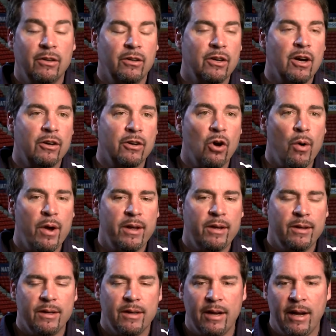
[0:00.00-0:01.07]
got going,
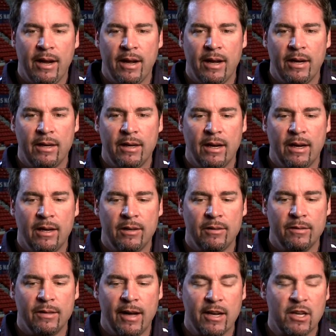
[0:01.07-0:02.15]
and I
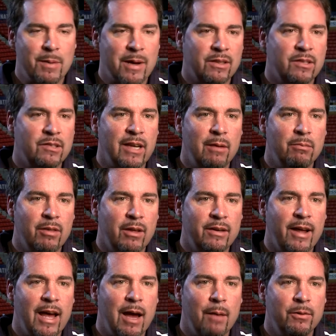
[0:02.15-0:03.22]
expect the same thing
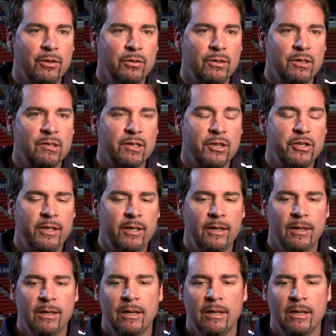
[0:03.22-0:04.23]
to happen to us this year.